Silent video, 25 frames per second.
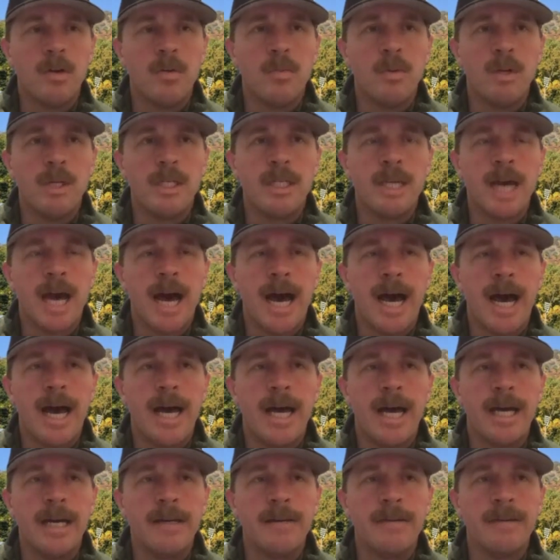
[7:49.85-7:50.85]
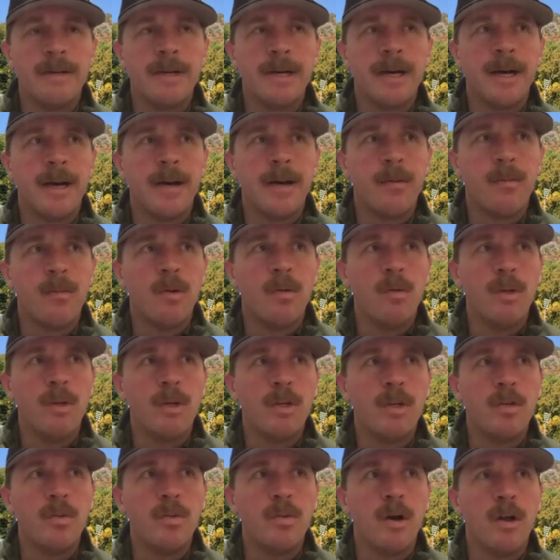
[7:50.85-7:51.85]
we tie what we
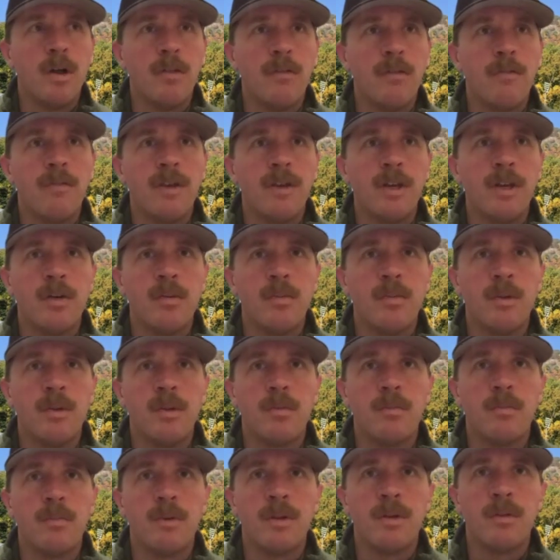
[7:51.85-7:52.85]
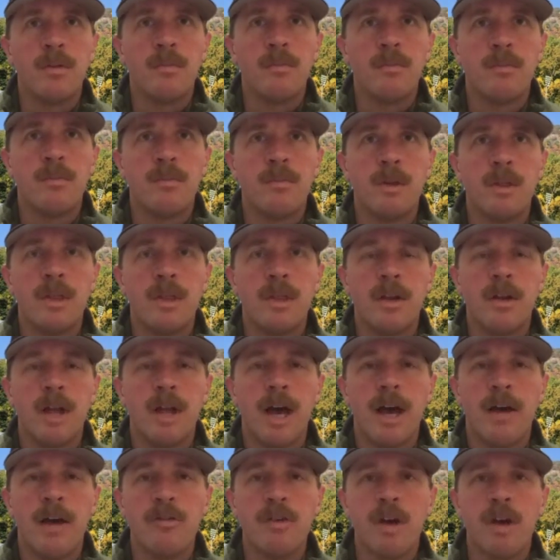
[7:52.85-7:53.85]
do on the field with their
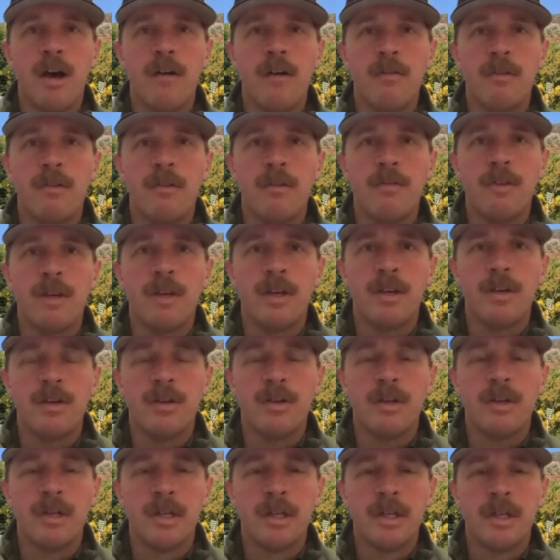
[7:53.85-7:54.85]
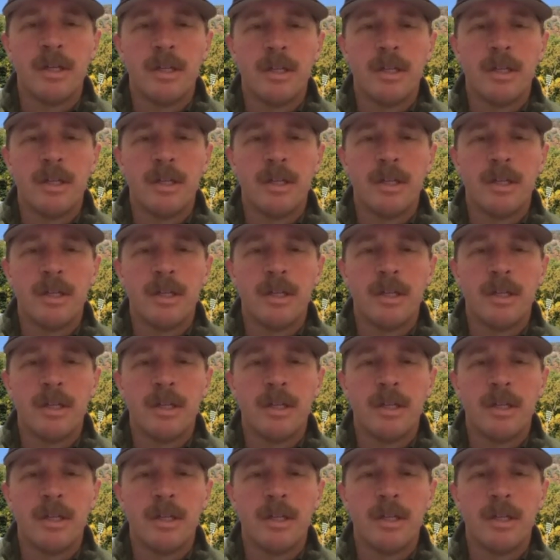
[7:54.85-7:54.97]
lives off the field,